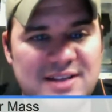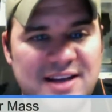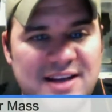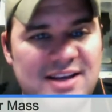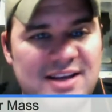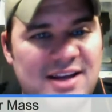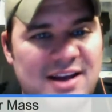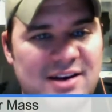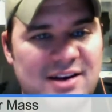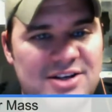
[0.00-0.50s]

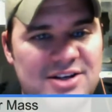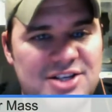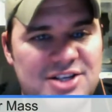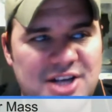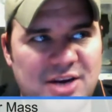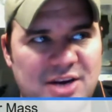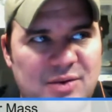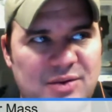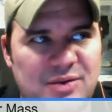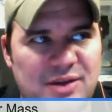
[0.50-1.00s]
Like you hear a
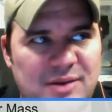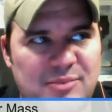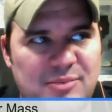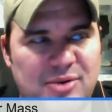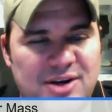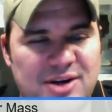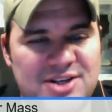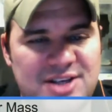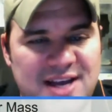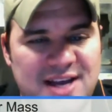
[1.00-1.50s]
chick with a
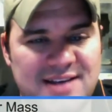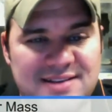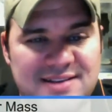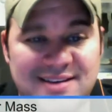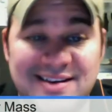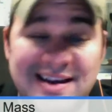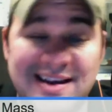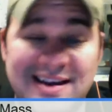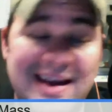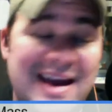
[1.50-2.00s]
British
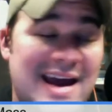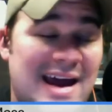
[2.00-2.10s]
accent.